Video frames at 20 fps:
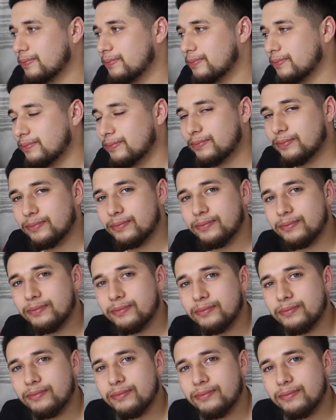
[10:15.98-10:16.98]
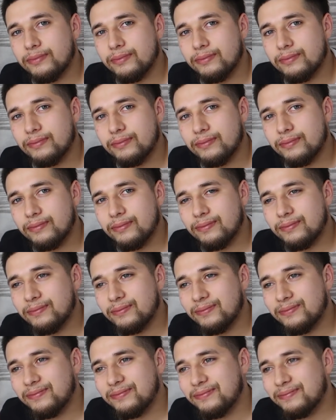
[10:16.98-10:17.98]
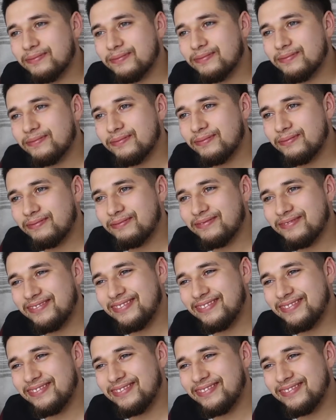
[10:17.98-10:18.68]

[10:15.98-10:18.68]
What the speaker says: [no speech]